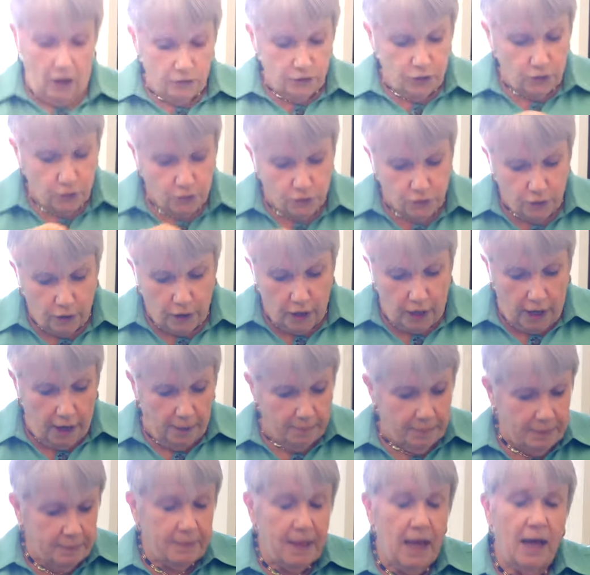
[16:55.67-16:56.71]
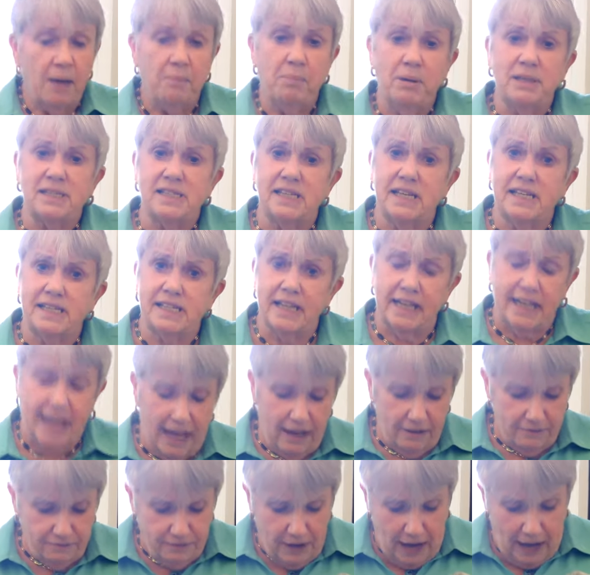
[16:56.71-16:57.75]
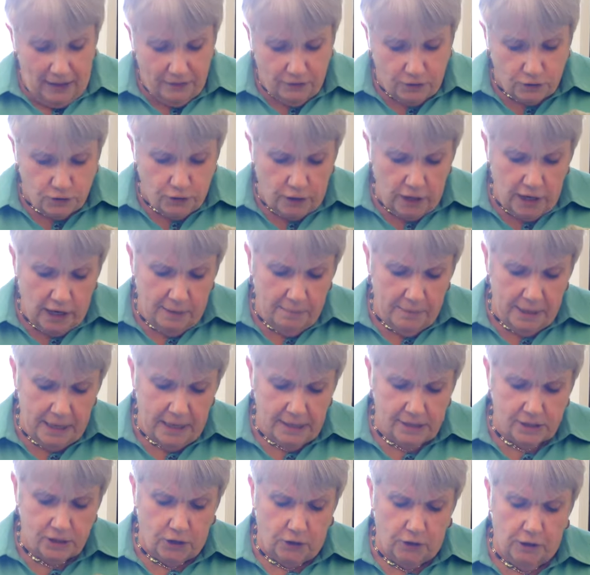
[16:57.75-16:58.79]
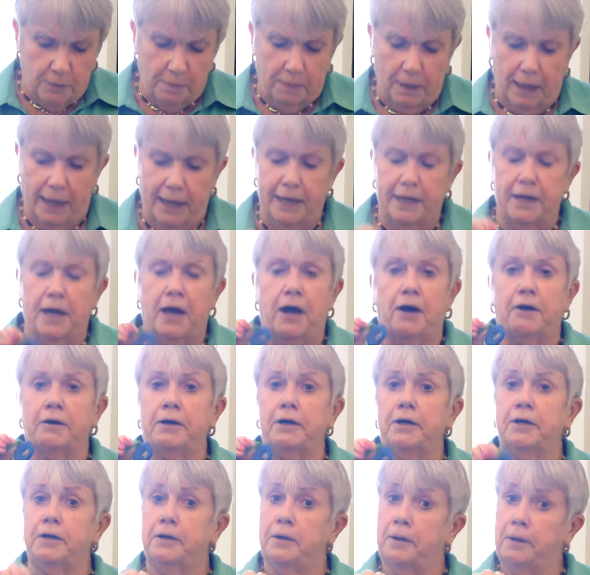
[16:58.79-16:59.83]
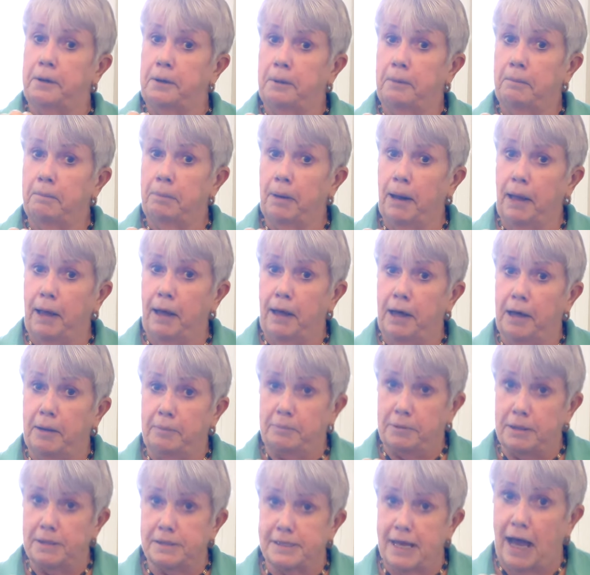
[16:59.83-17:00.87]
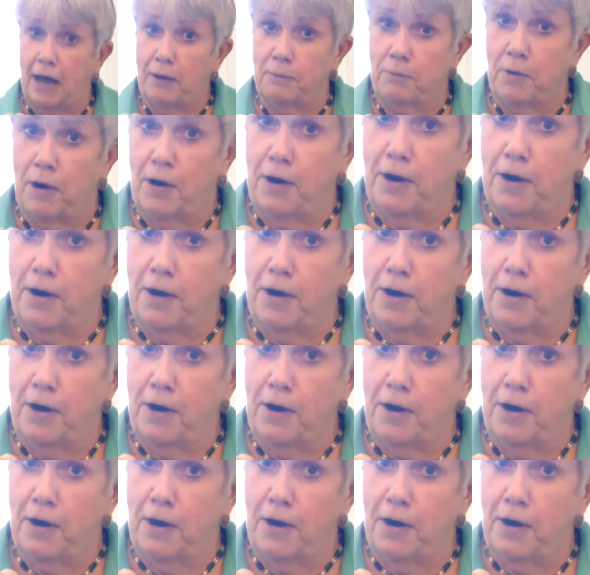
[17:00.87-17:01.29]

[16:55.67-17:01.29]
on your drum, but since I can't find the drum, he's going to play it on a plum. Does that